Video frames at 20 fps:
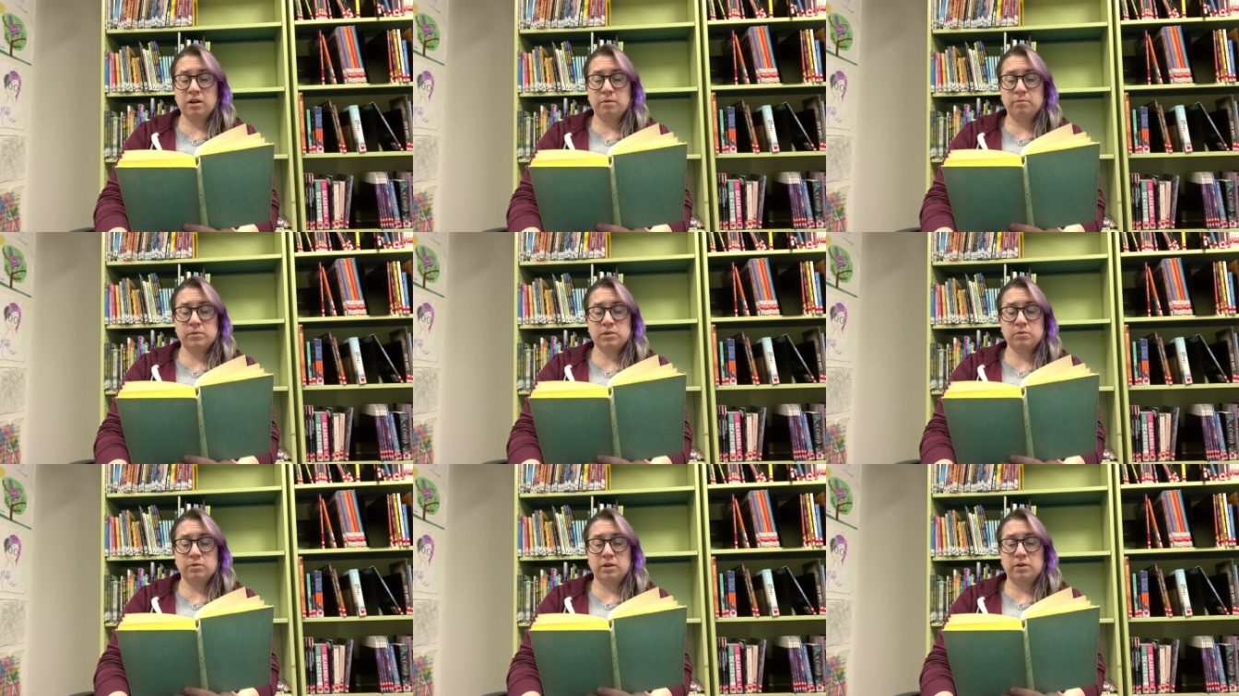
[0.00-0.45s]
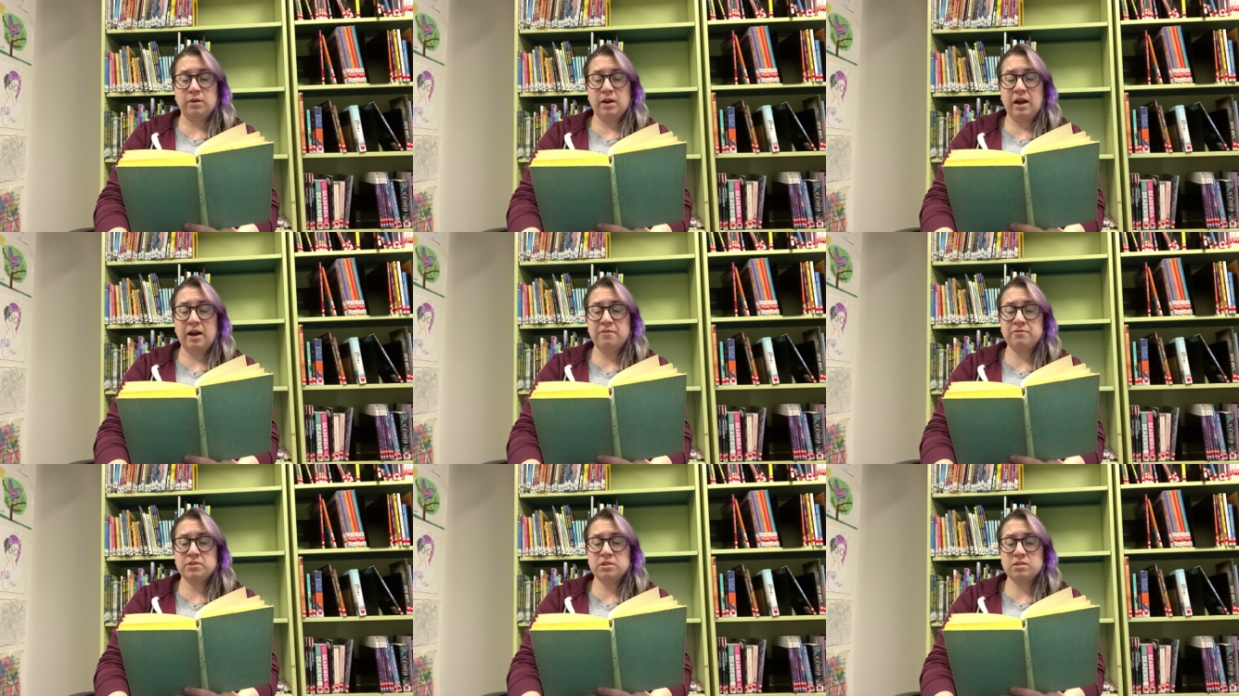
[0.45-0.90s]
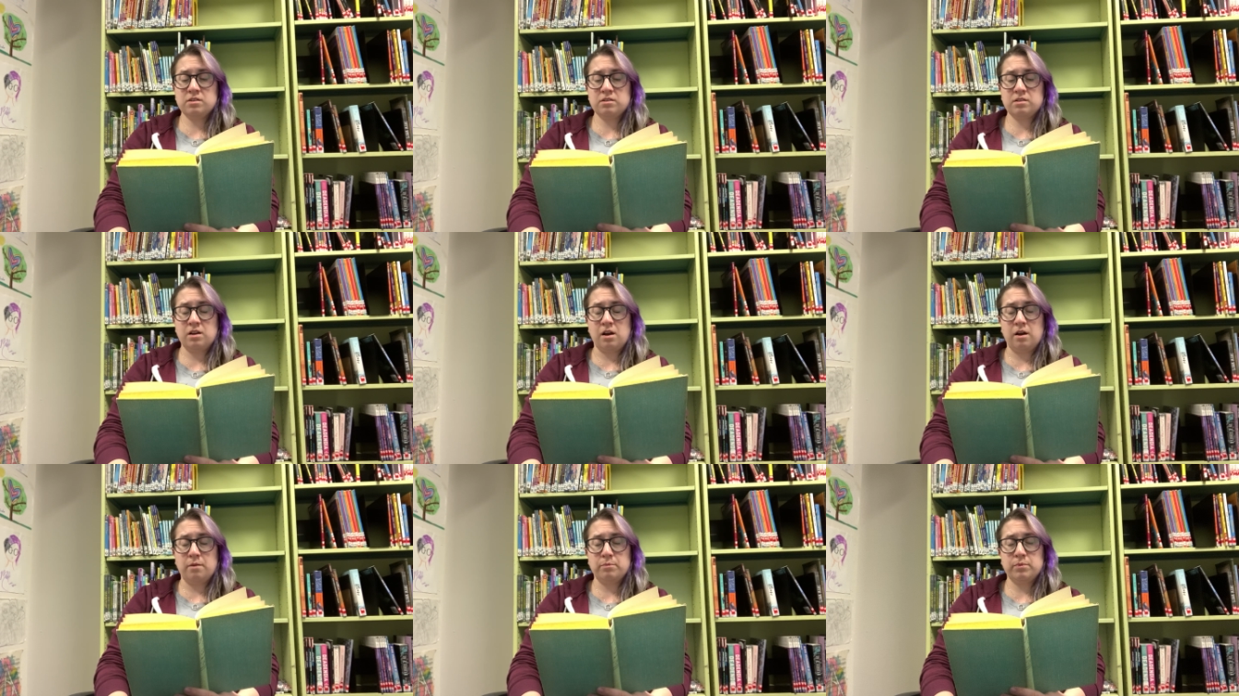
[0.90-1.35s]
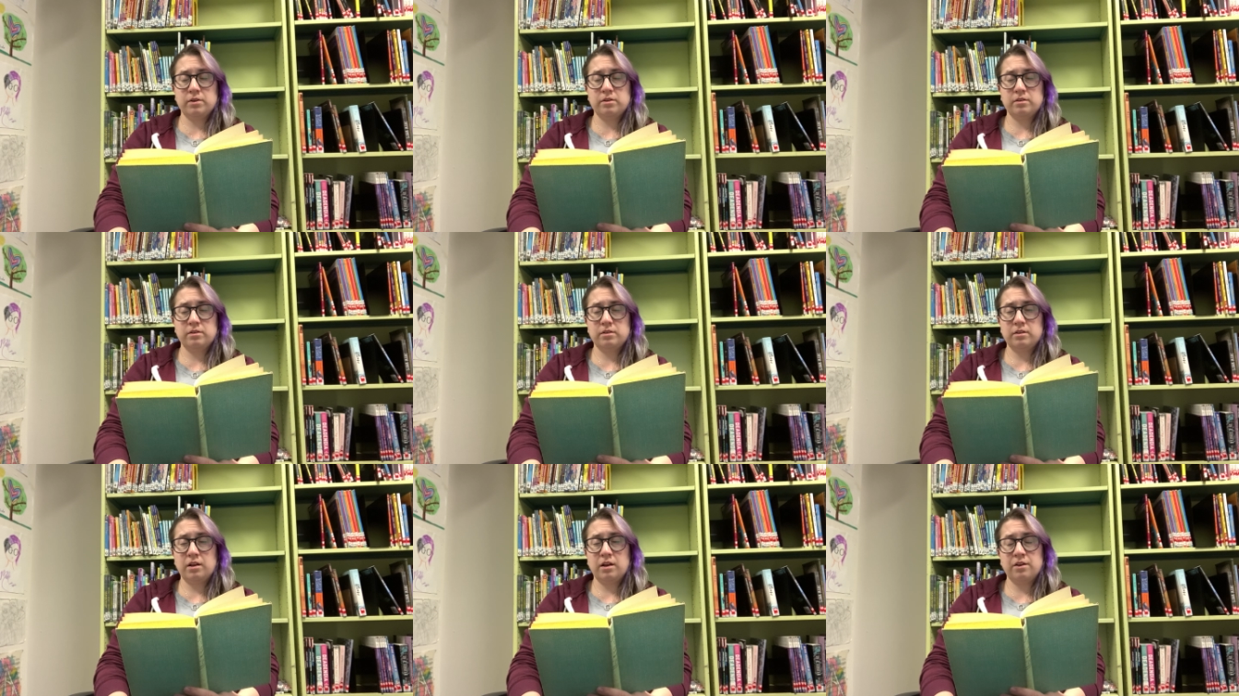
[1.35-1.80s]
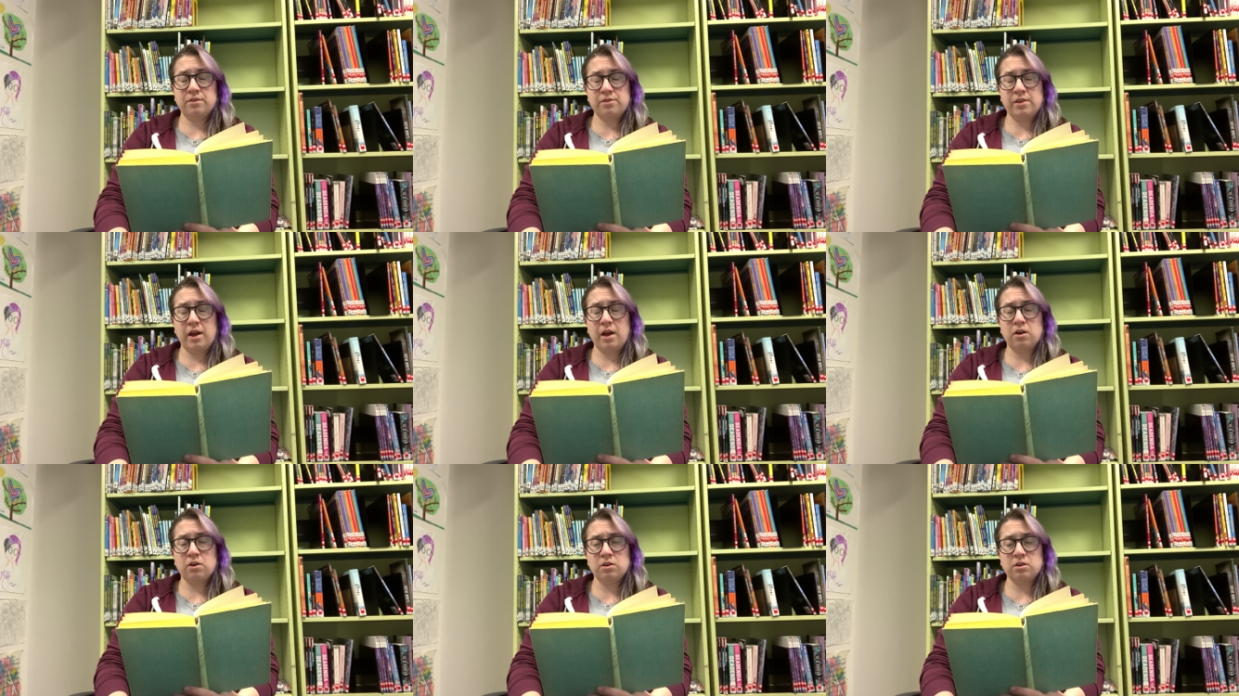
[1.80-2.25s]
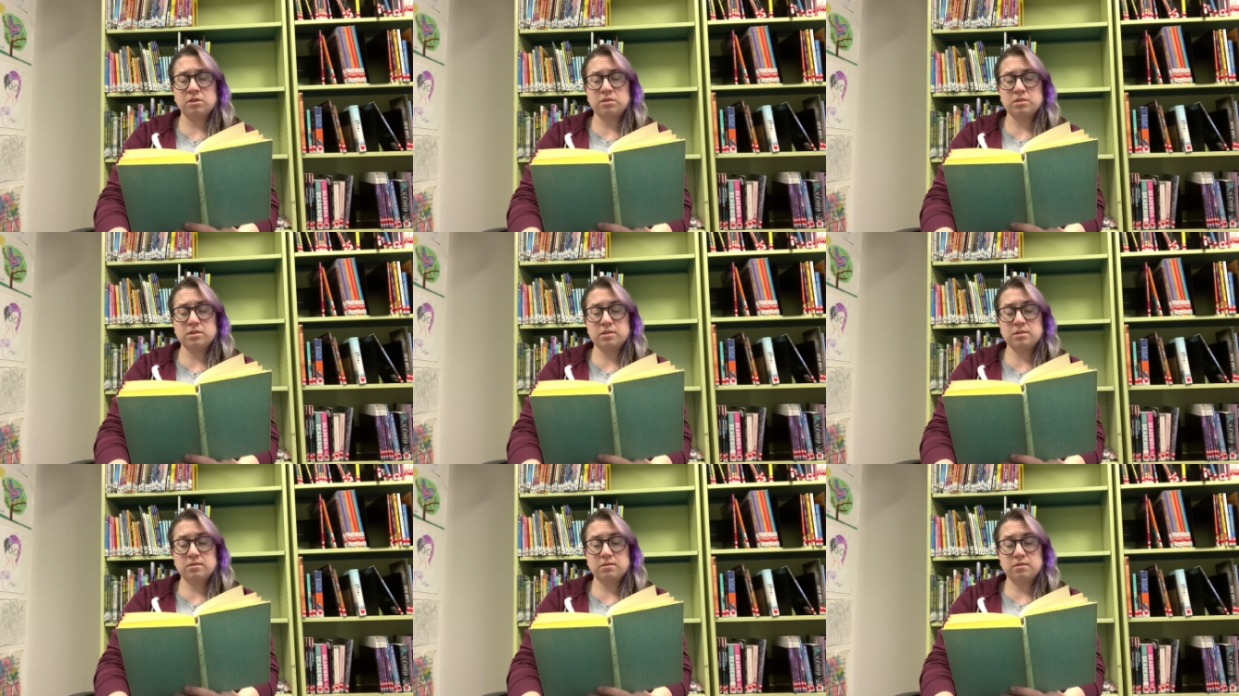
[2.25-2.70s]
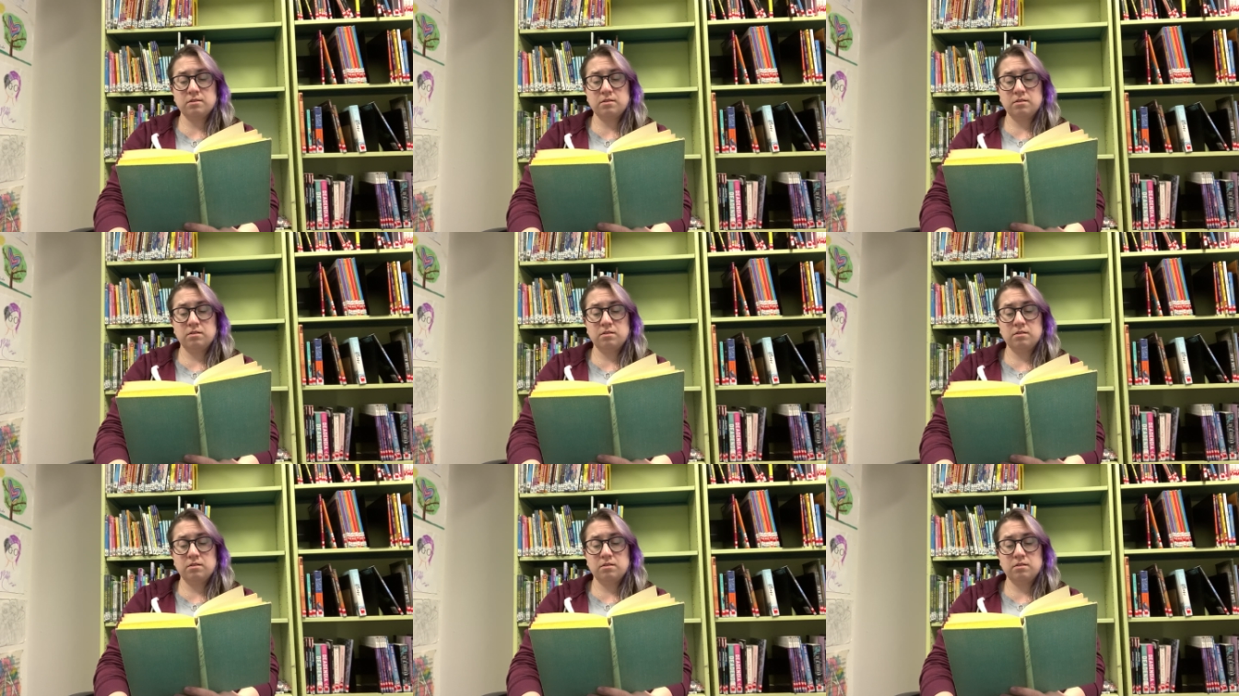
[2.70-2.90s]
comes when you have to stop, and that hurts.